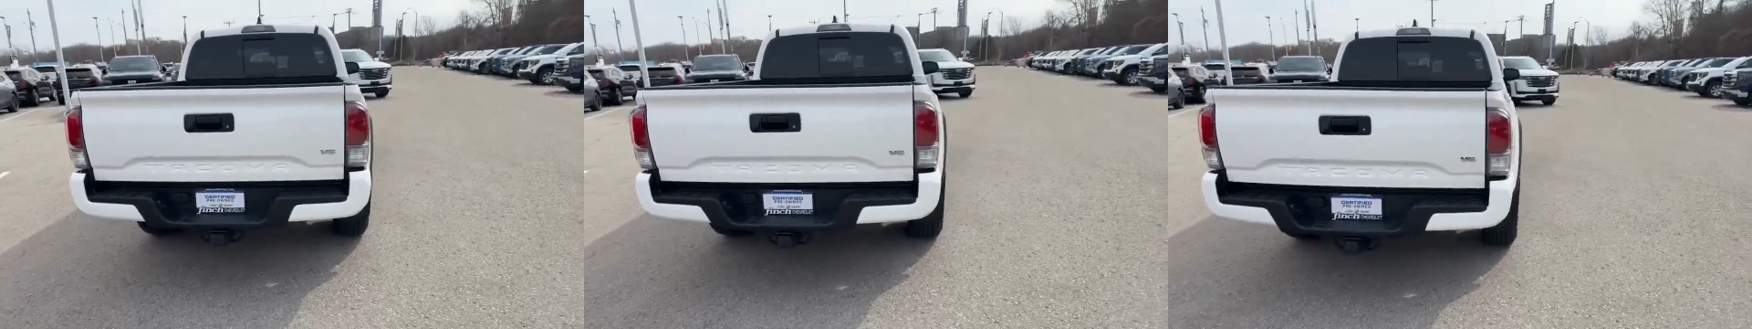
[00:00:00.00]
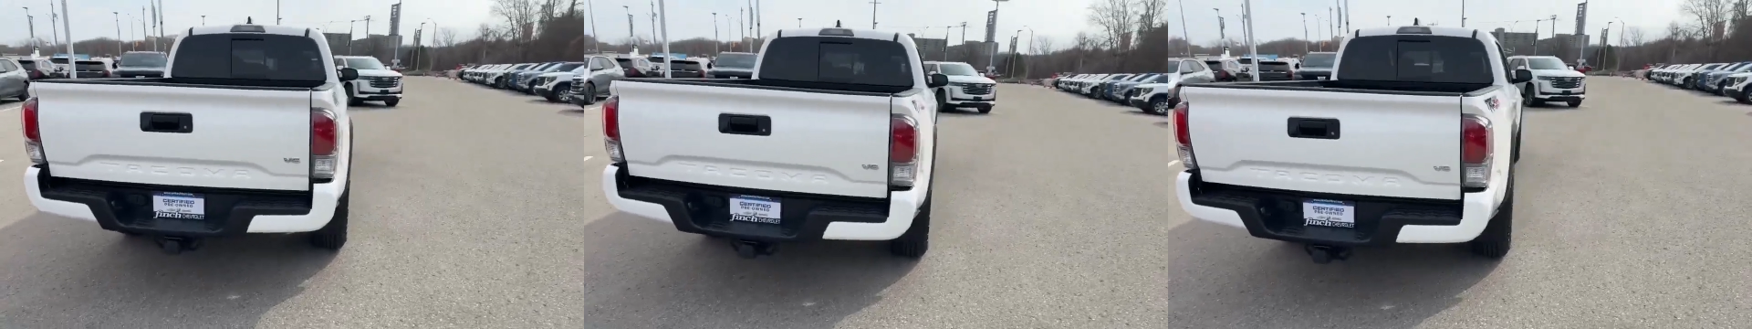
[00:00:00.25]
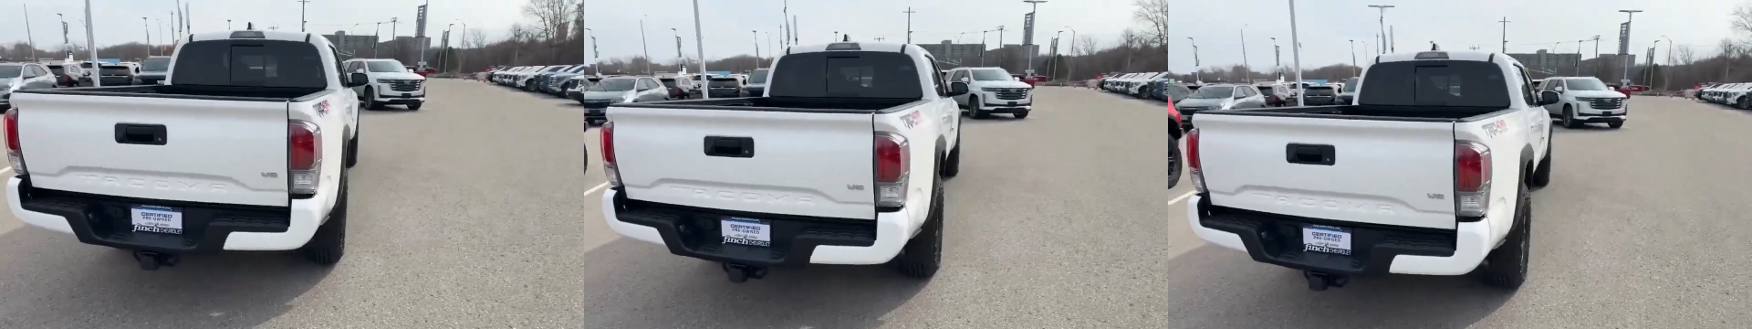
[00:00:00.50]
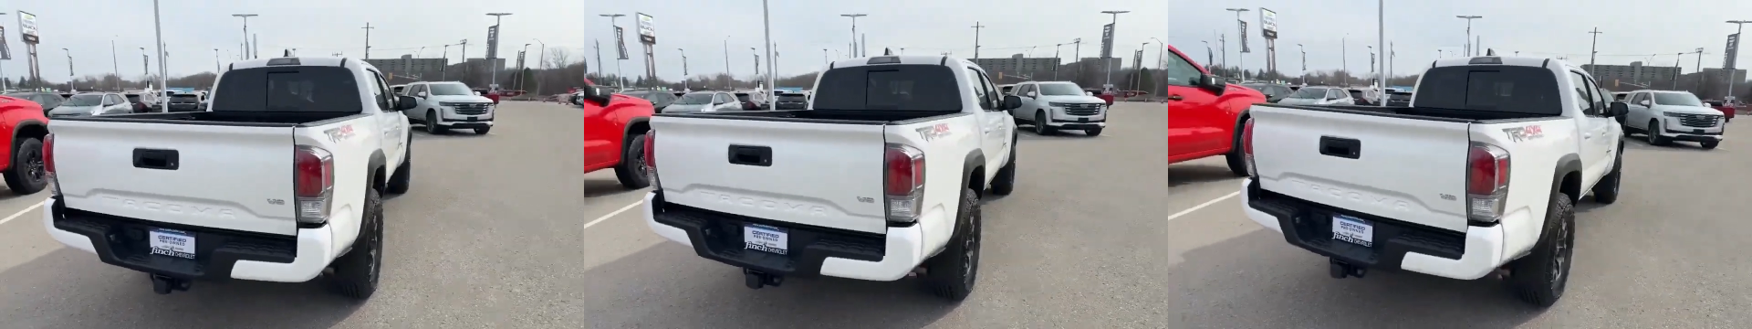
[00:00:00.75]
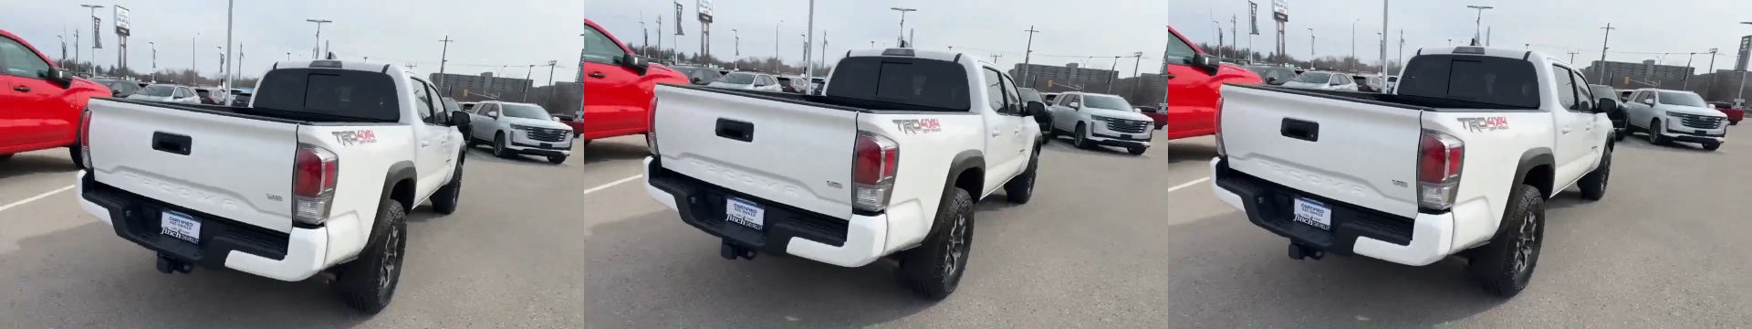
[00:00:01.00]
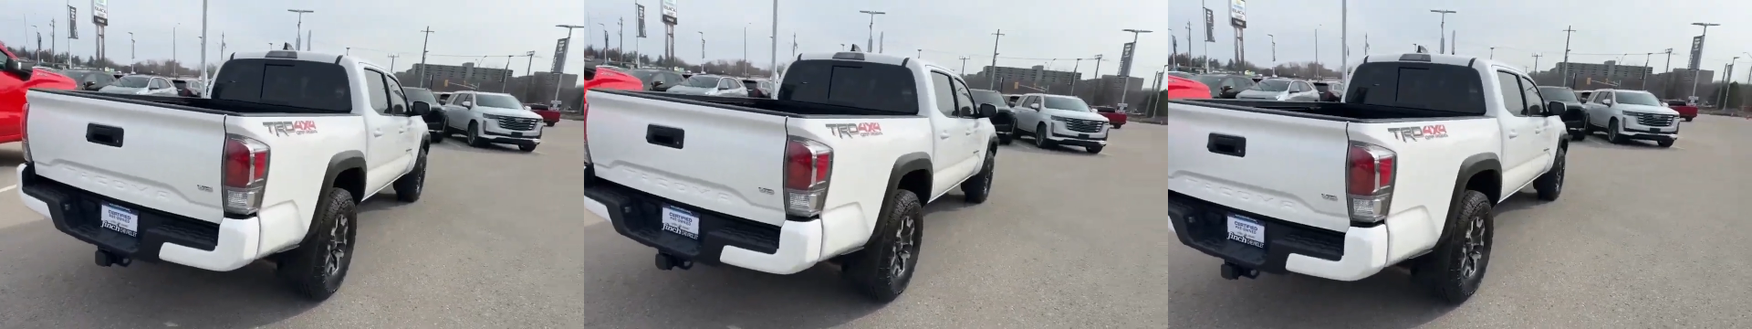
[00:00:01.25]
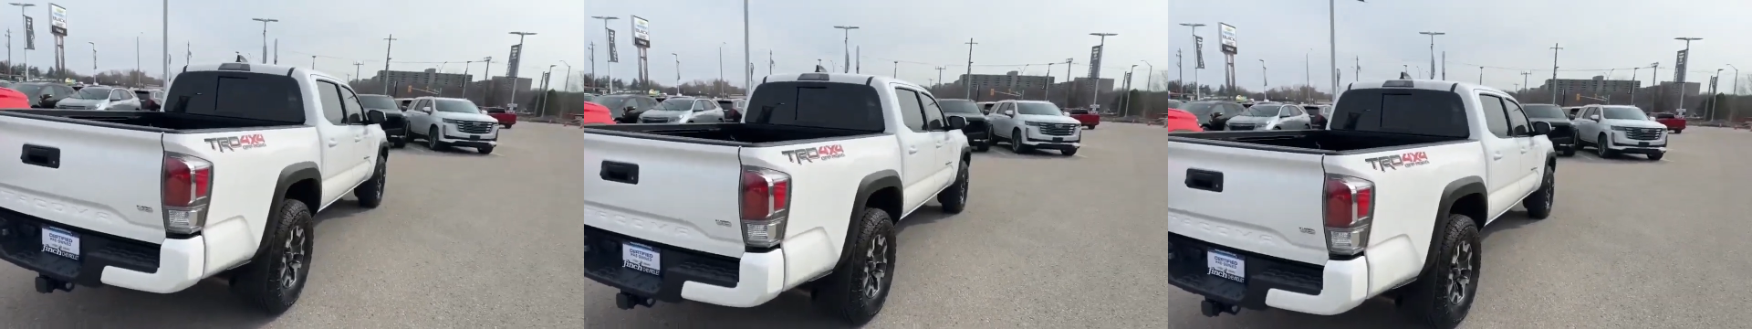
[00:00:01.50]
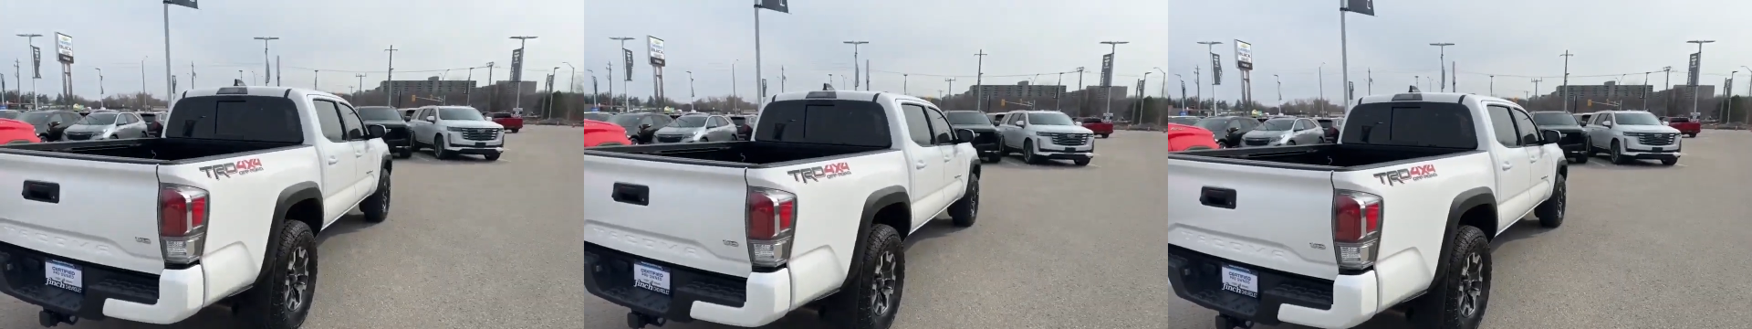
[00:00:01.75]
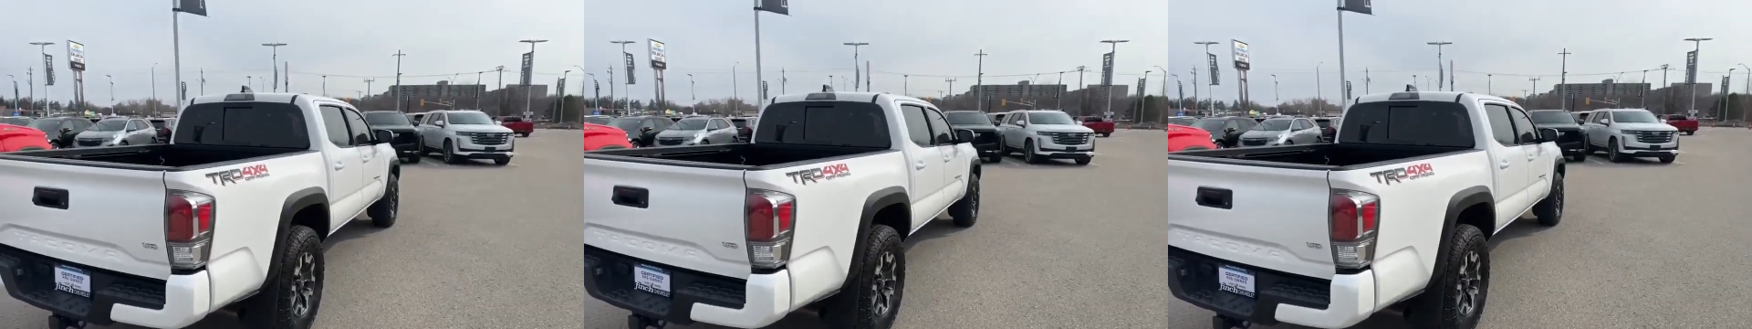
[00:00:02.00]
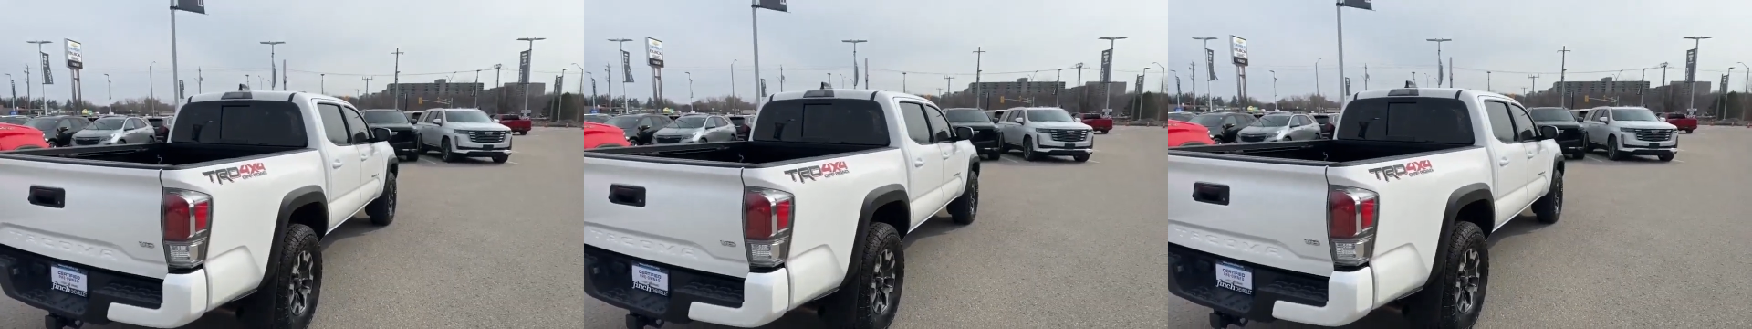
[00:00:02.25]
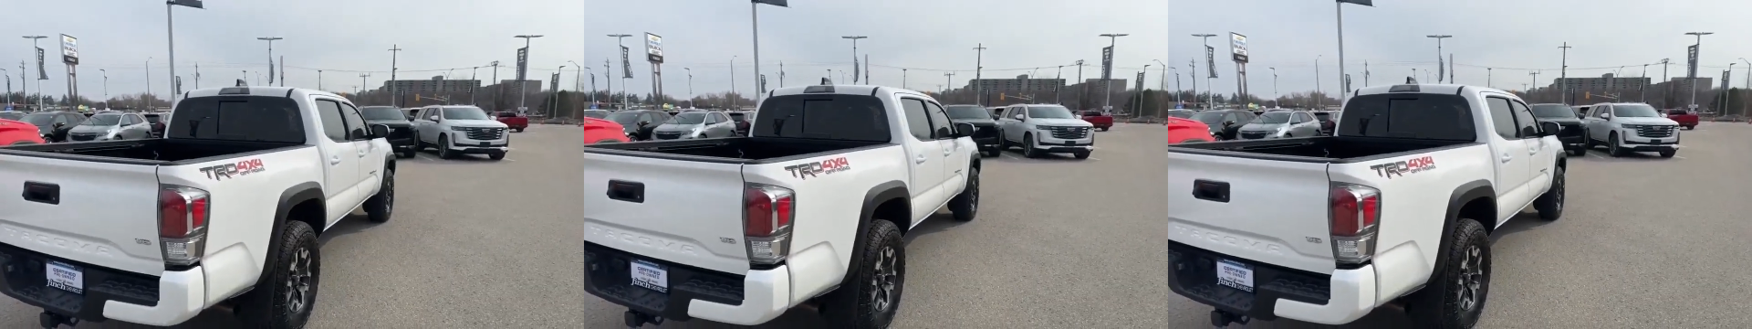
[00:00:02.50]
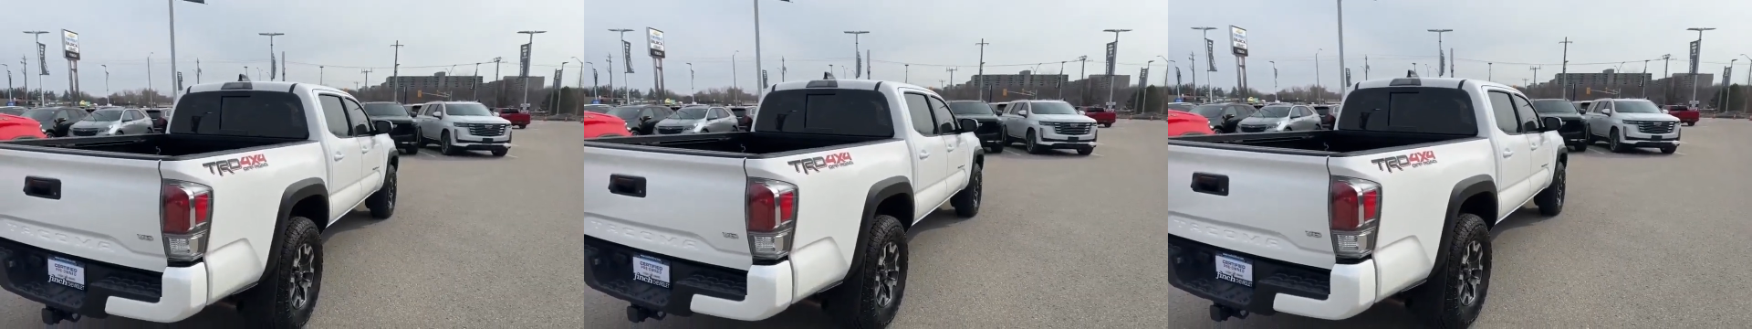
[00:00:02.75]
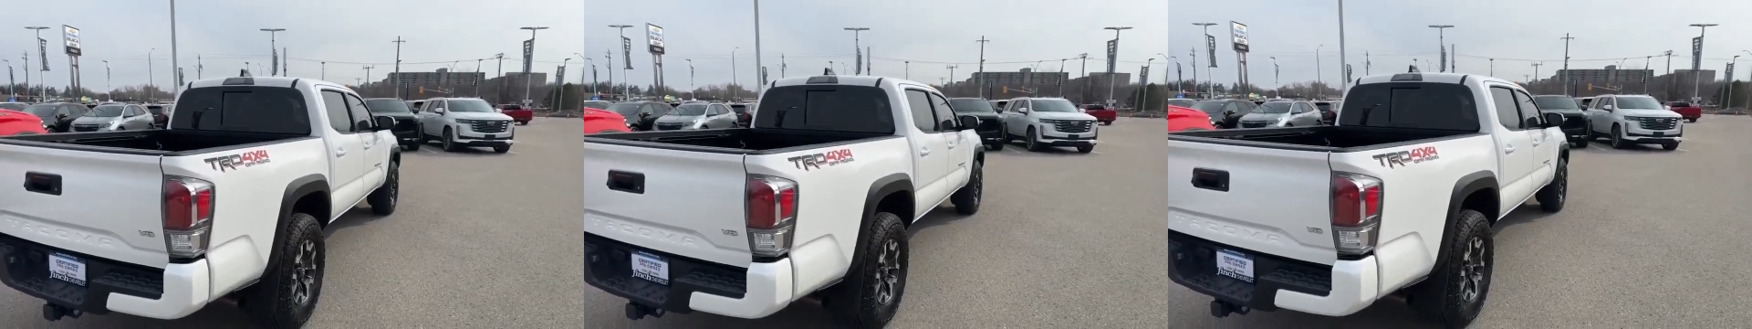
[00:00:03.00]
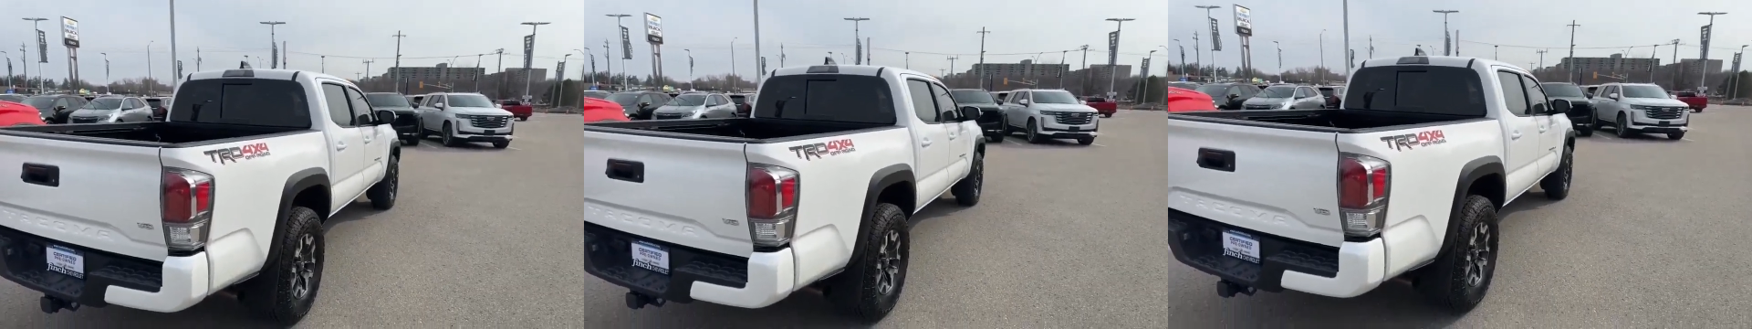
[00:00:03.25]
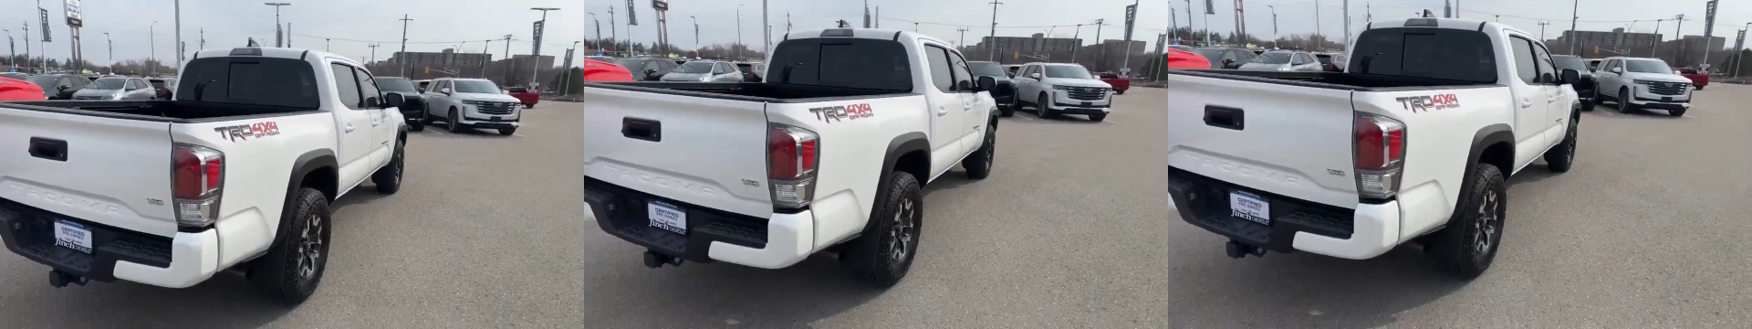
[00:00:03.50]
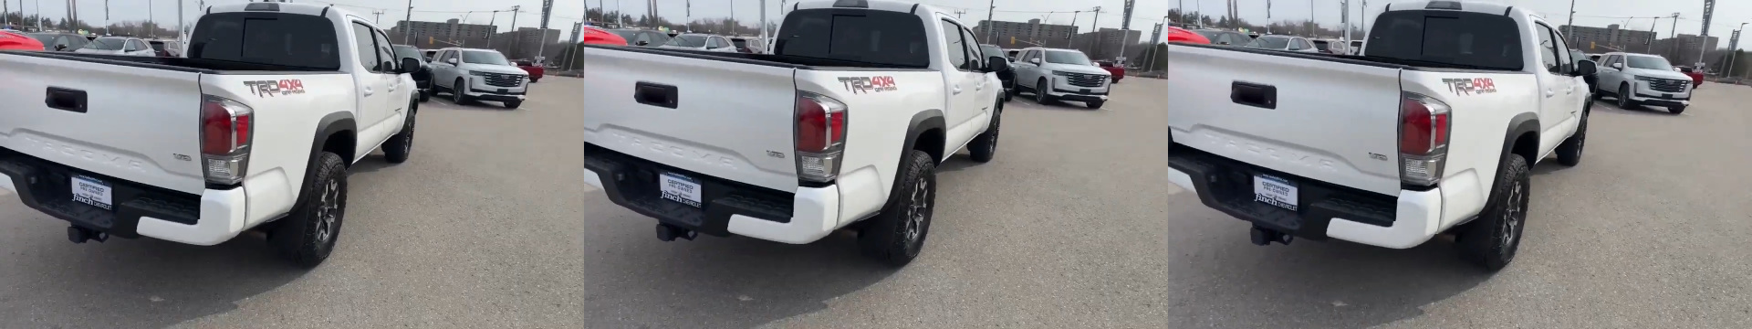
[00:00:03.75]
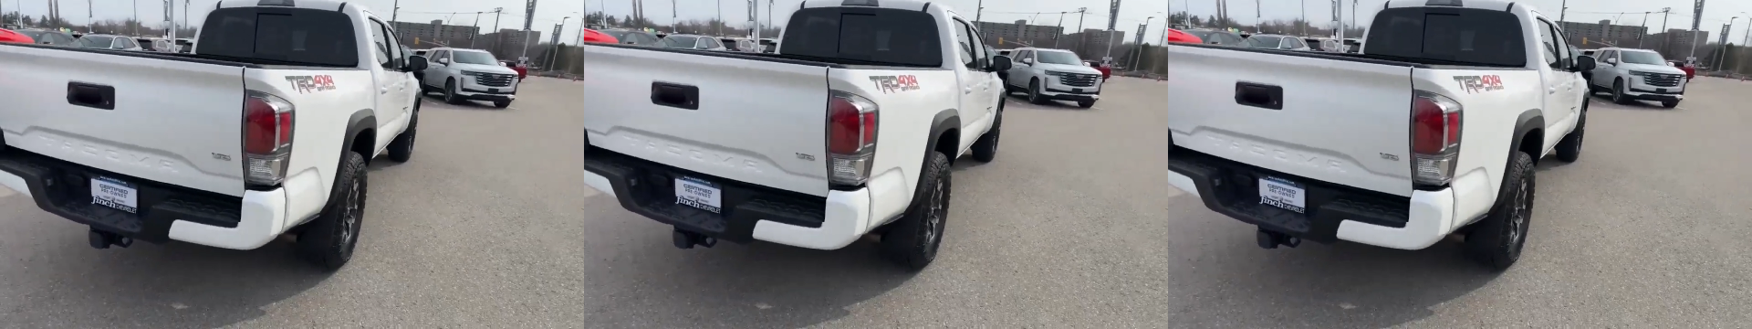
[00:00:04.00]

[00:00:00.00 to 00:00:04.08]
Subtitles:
[unreadable: no face in view]